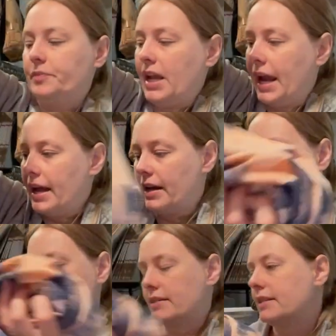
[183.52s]
And I
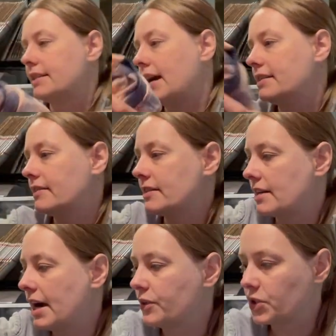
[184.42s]
liked the size and the
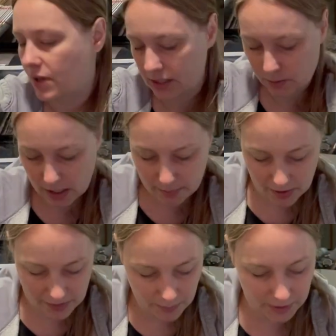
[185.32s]
style, so that's why I
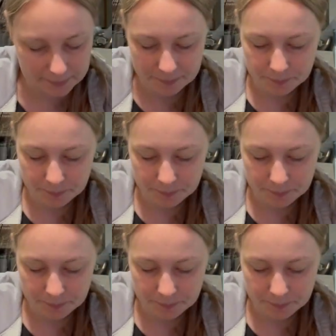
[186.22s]
bought that one.